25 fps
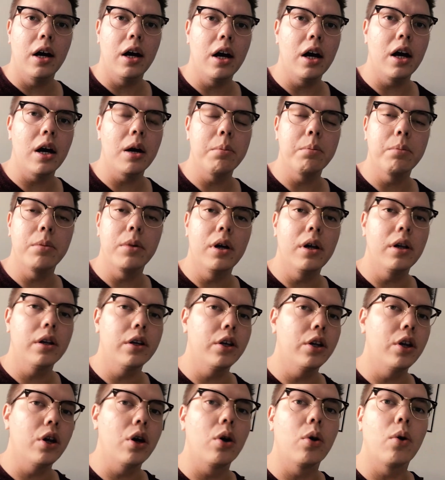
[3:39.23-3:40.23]

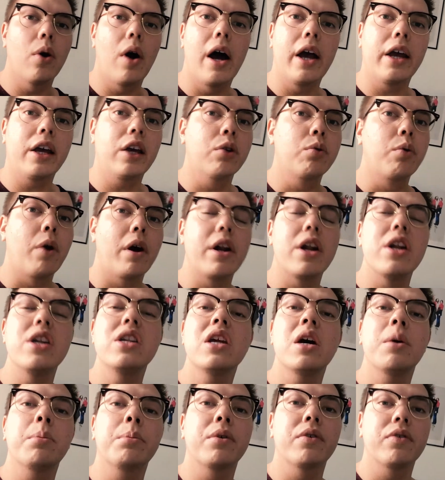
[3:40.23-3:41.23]
I could write a
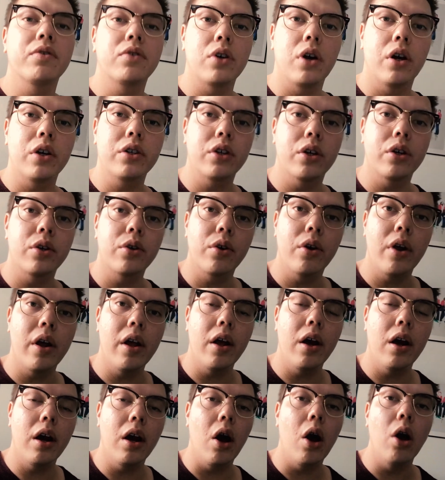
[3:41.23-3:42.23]
number of songs under
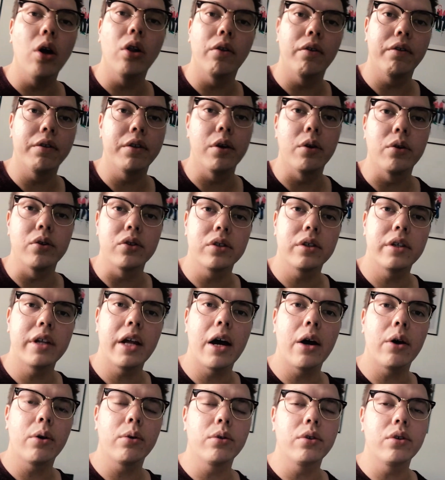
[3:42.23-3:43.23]
all of those.
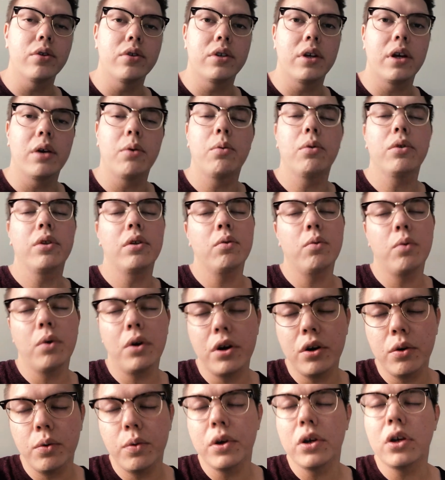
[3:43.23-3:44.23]
Now, you say, well, then
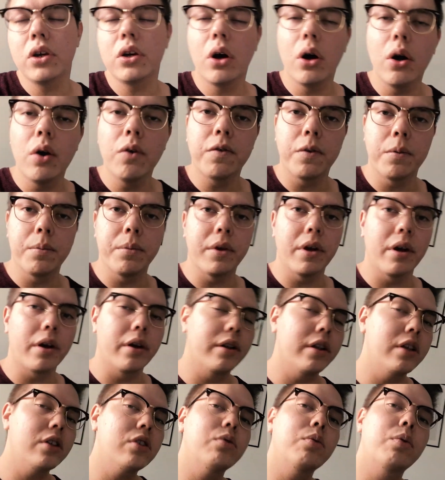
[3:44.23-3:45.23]
where do we go from
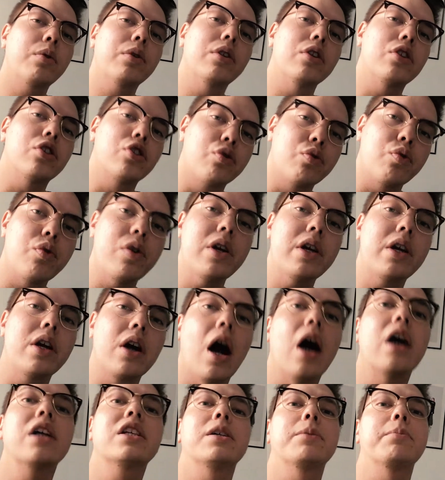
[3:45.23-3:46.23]
there? And this is where the tree
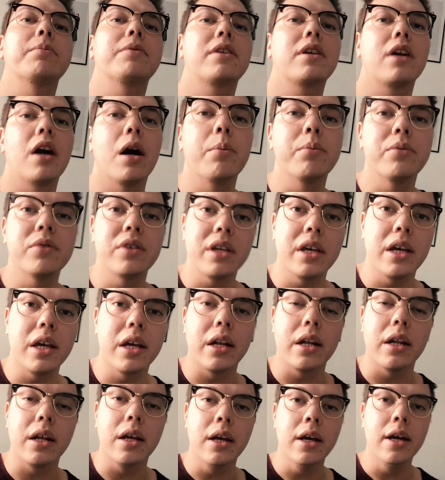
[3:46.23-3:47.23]
concept comes
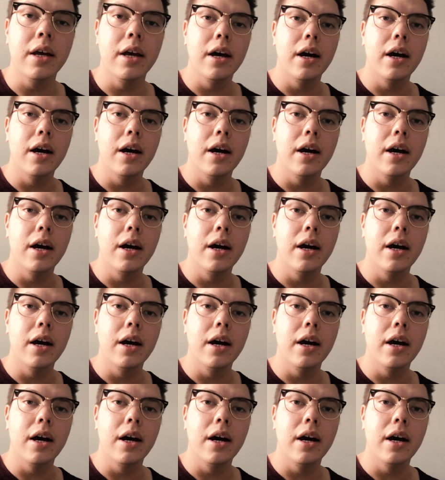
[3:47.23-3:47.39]
in.